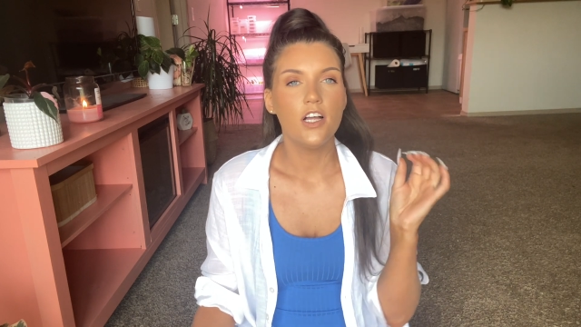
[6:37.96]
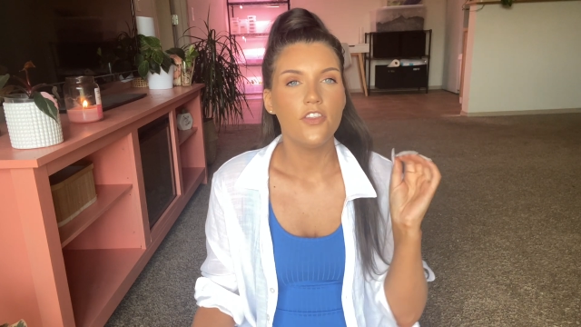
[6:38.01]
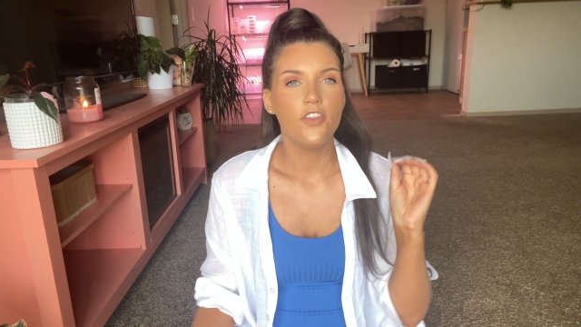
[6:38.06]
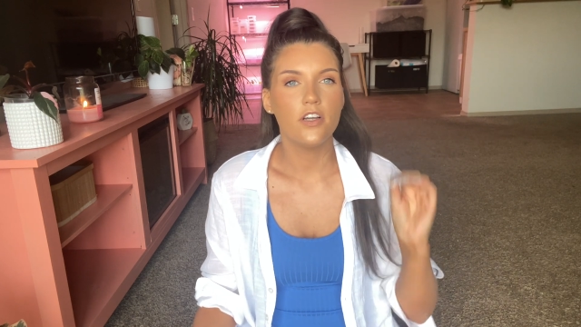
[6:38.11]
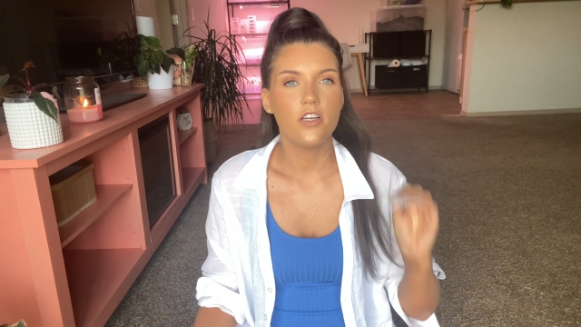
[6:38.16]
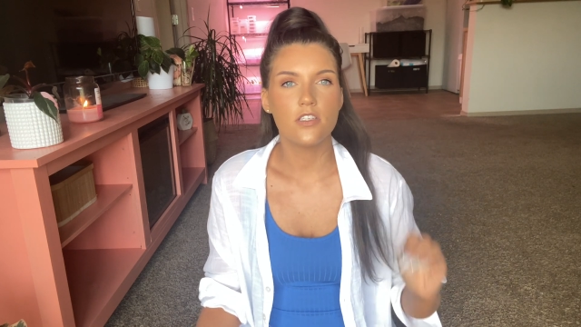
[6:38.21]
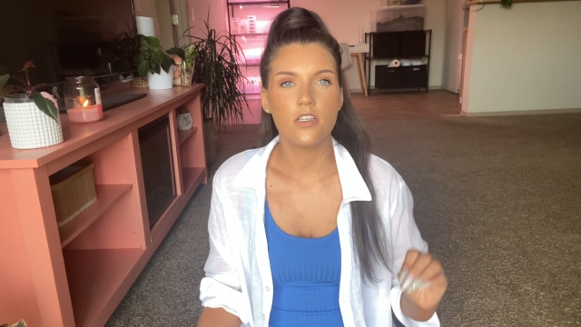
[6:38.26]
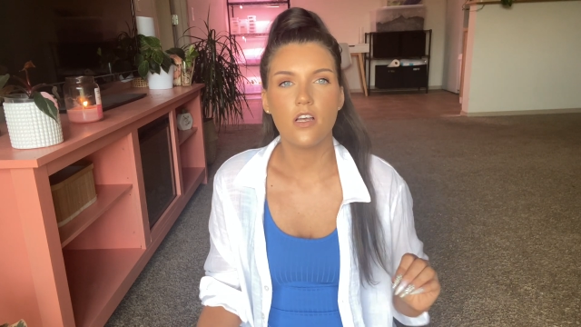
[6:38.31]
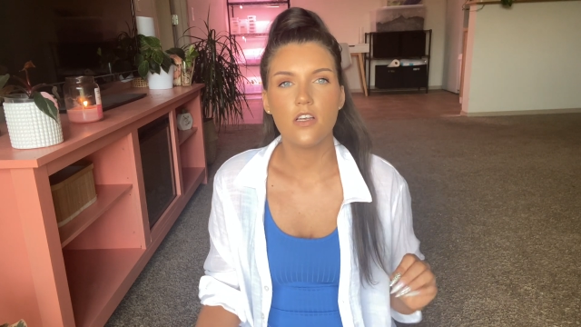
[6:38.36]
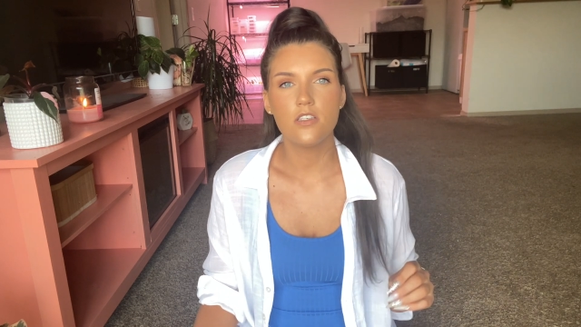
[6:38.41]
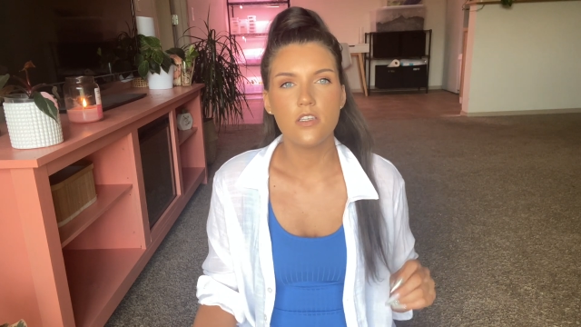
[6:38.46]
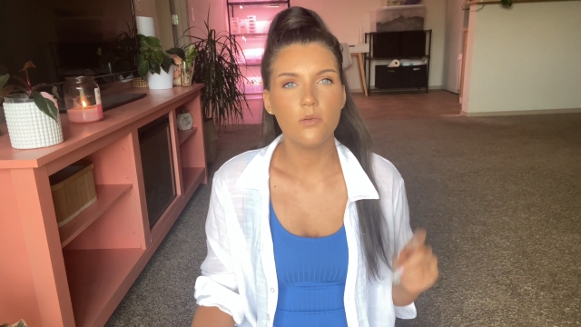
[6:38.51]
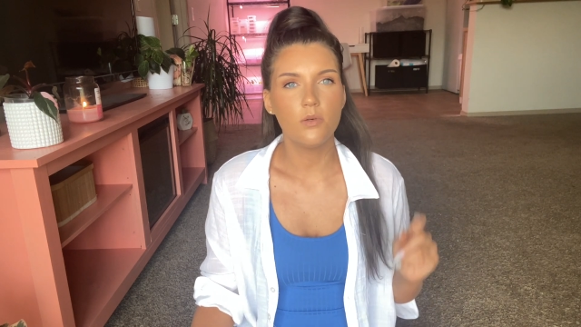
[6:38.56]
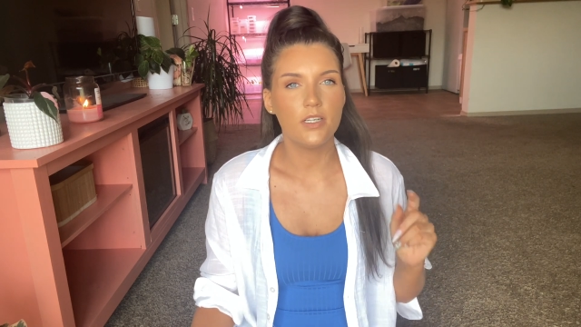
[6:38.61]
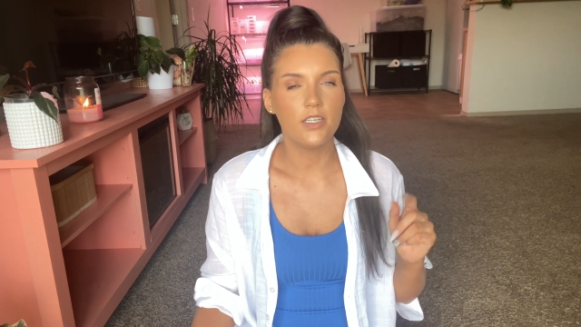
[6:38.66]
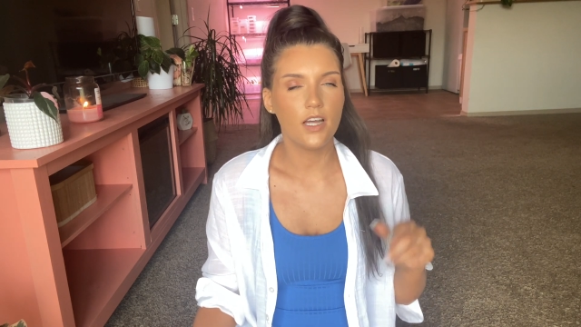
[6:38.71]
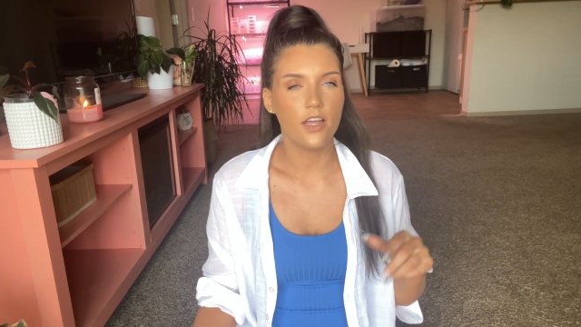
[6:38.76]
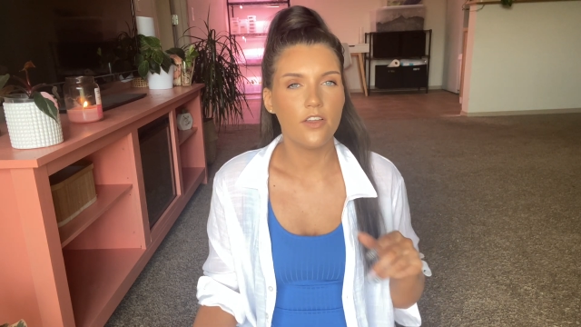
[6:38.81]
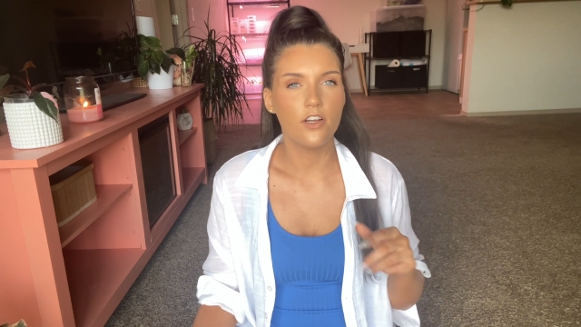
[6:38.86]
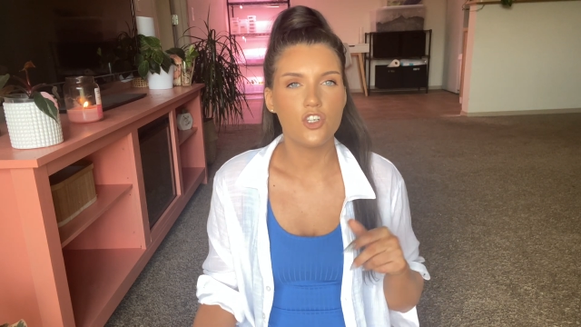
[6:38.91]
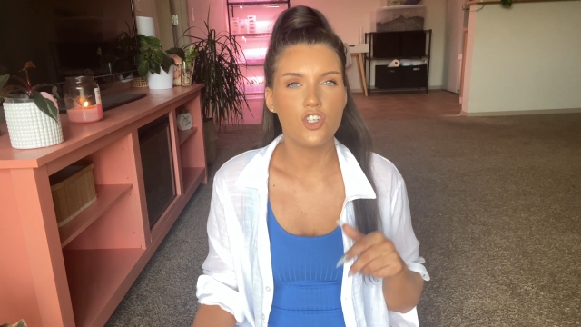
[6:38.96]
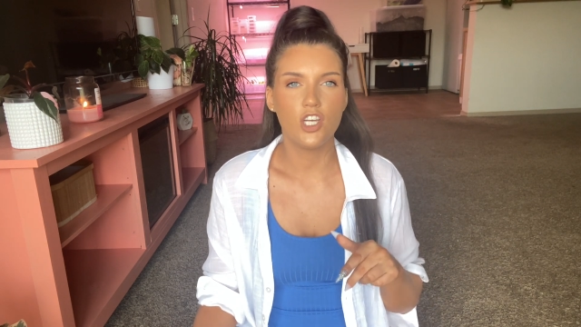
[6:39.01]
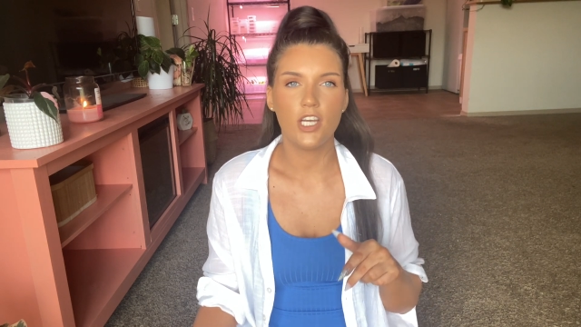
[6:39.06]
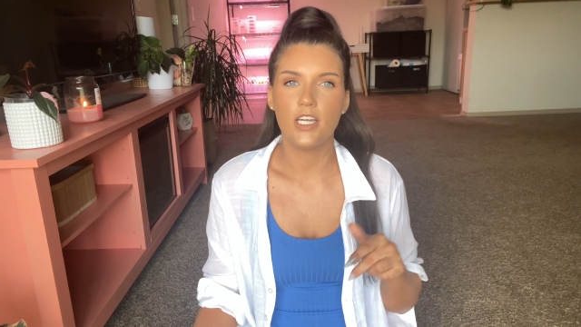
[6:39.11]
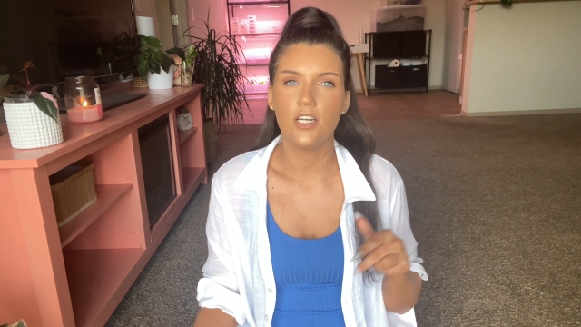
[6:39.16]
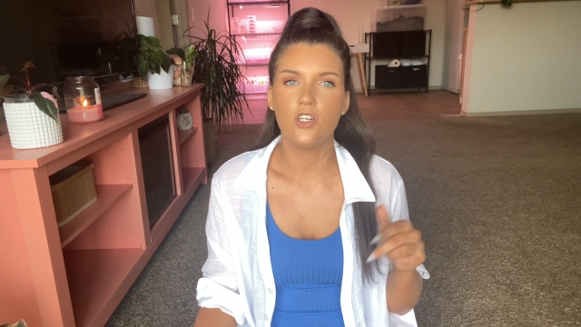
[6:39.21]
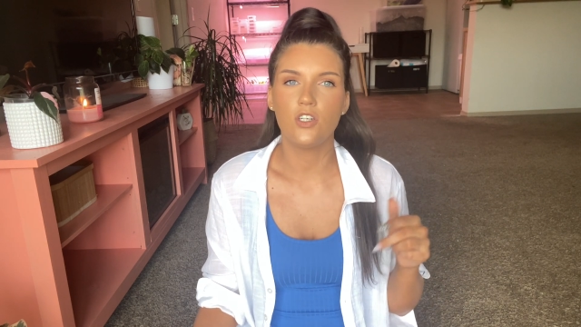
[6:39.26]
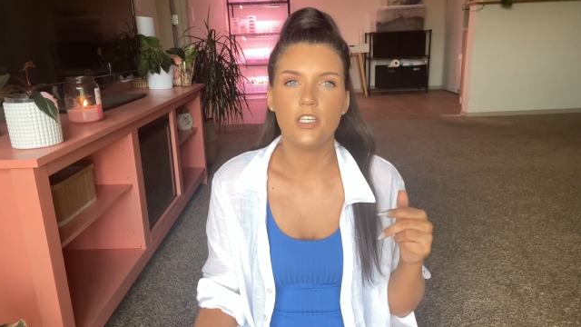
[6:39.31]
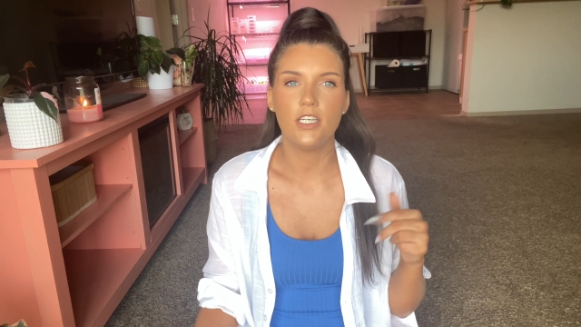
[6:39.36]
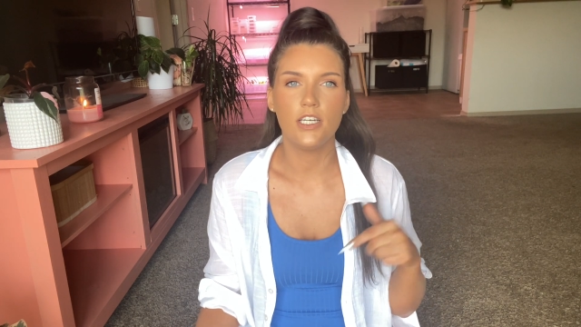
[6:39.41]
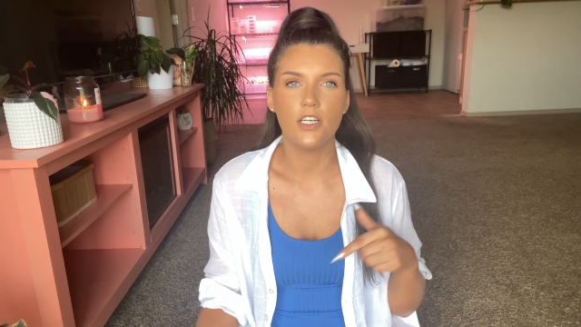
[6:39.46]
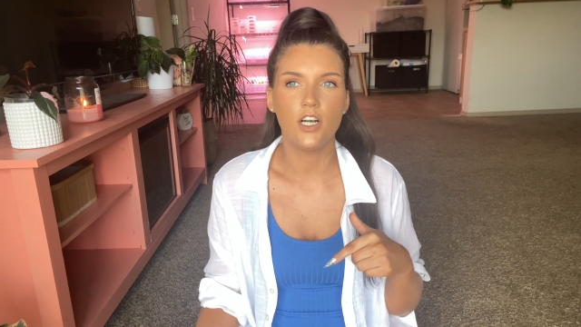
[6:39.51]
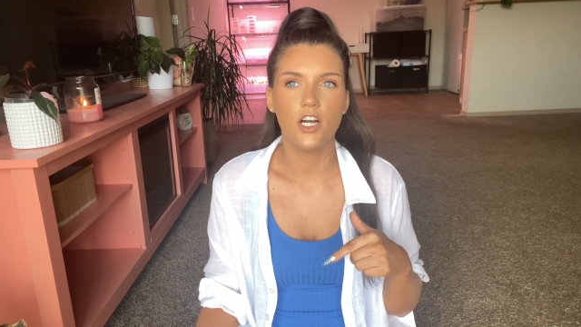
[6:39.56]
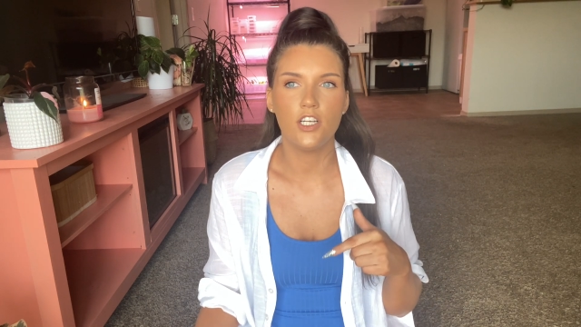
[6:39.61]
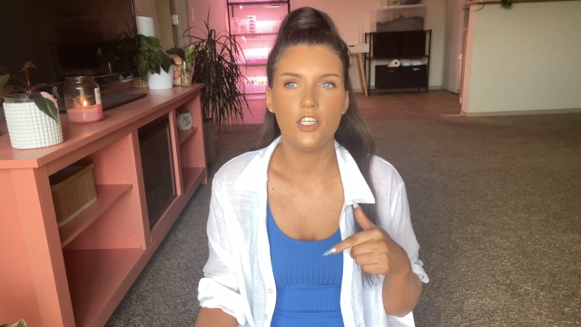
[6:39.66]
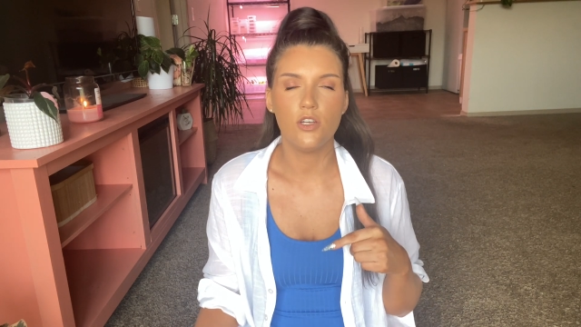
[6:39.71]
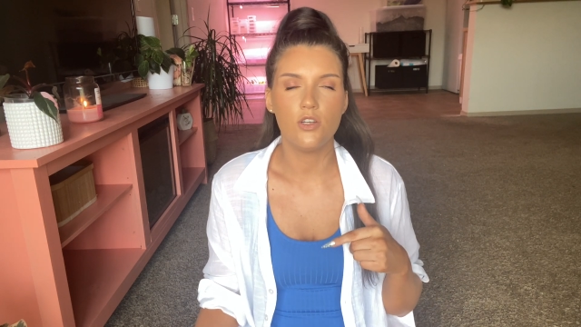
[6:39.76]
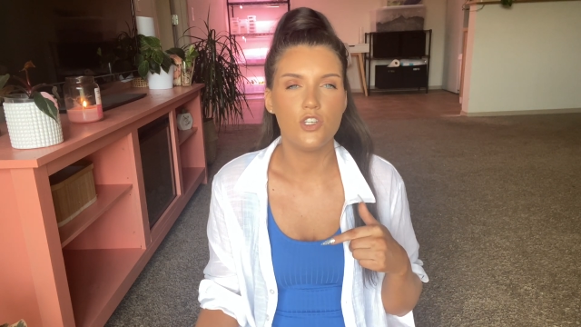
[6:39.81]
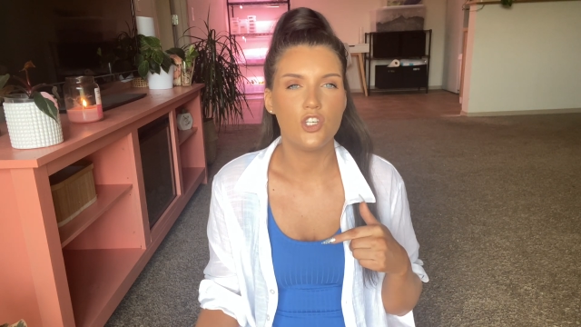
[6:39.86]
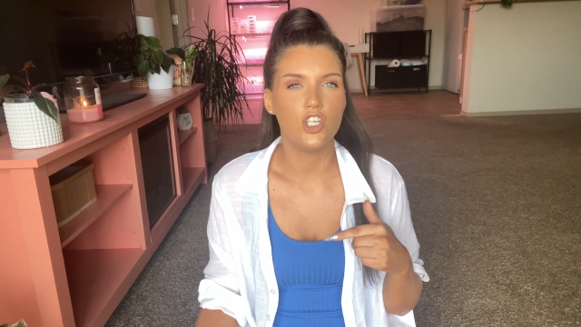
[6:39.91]
There is also another channel here on
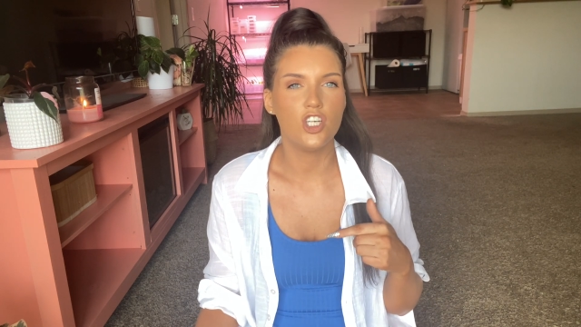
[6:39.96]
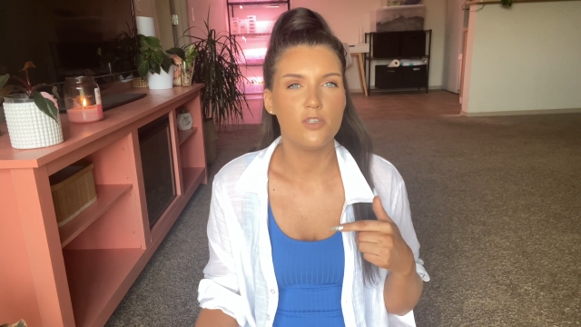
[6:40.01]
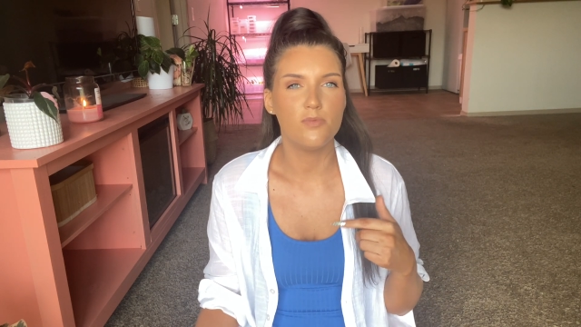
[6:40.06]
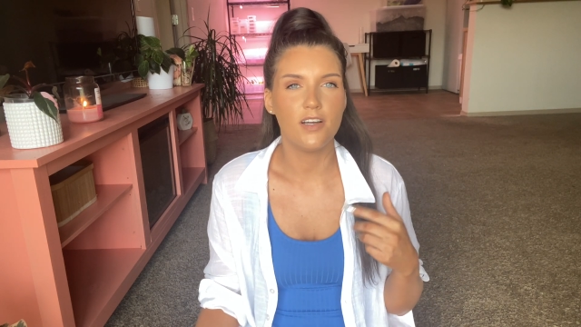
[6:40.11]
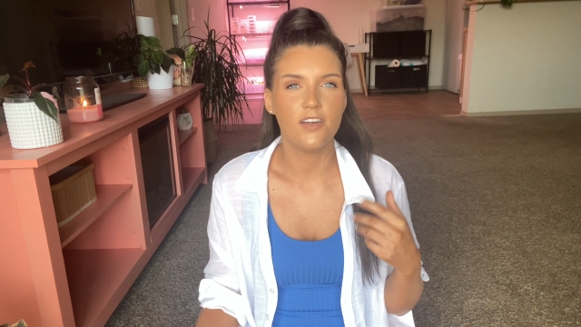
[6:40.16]
YouTube.